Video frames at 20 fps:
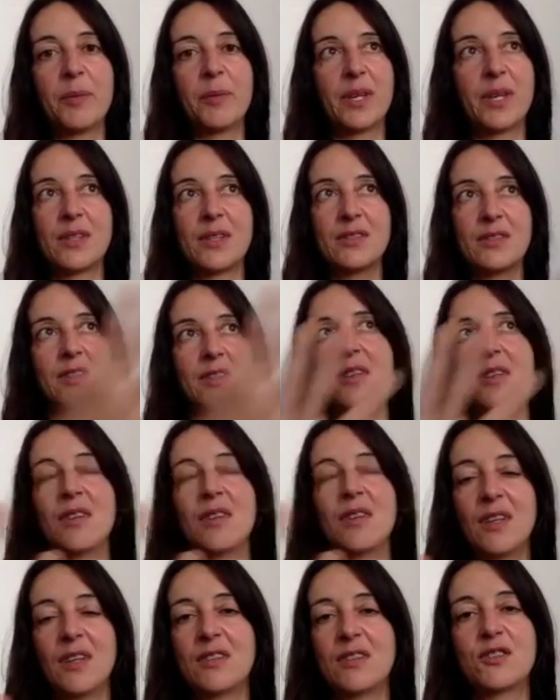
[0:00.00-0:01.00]
because
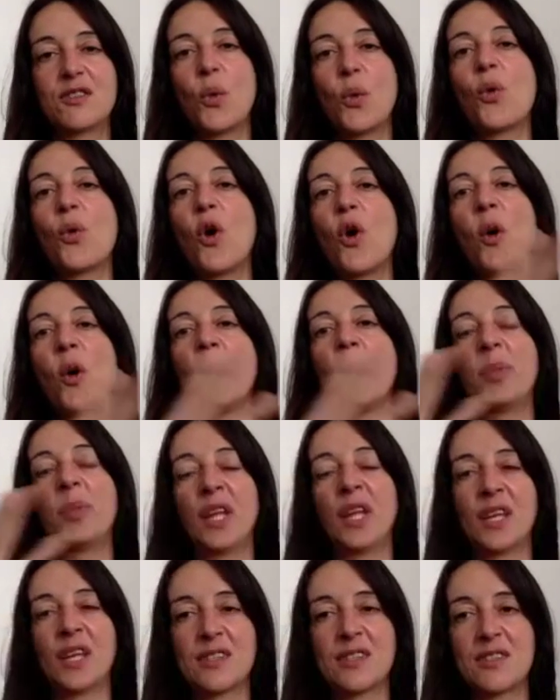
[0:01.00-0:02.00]
it's so
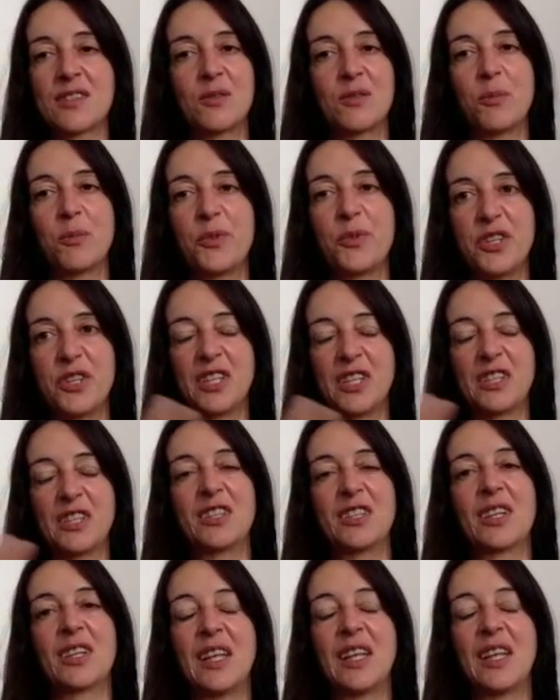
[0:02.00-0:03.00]
complex to predict
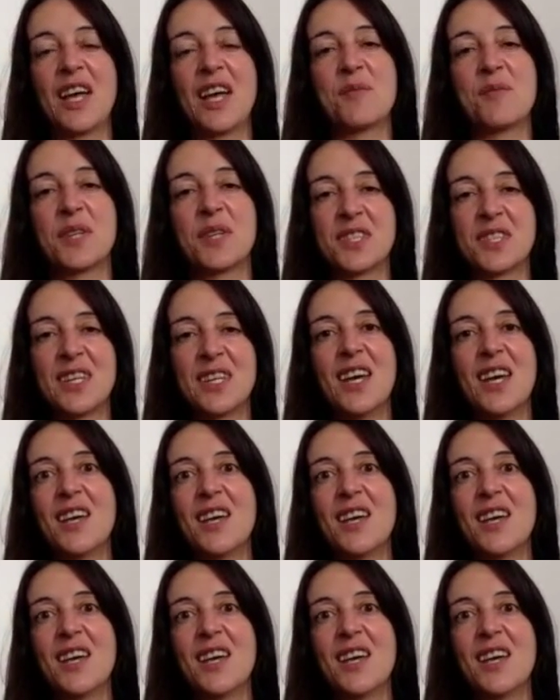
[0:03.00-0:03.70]
the climate